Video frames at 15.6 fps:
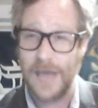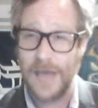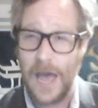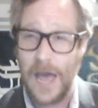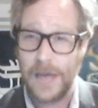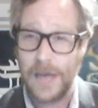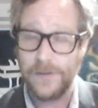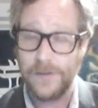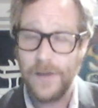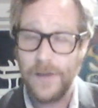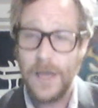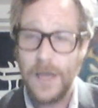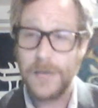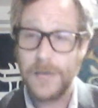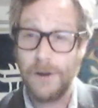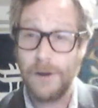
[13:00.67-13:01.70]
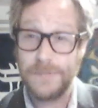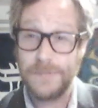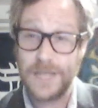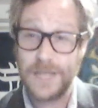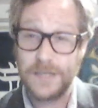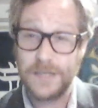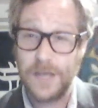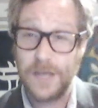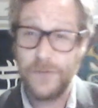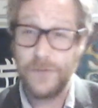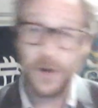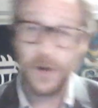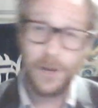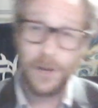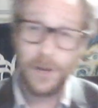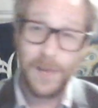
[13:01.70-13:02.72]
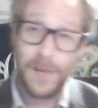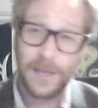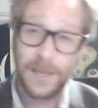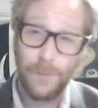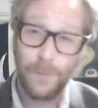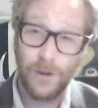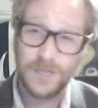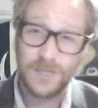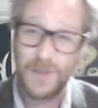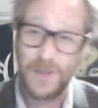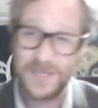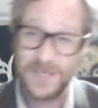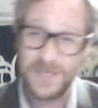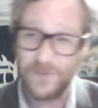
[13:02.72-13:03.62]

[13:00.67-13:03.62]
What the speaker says: Europe says, if you're going to make it more expensive to bring our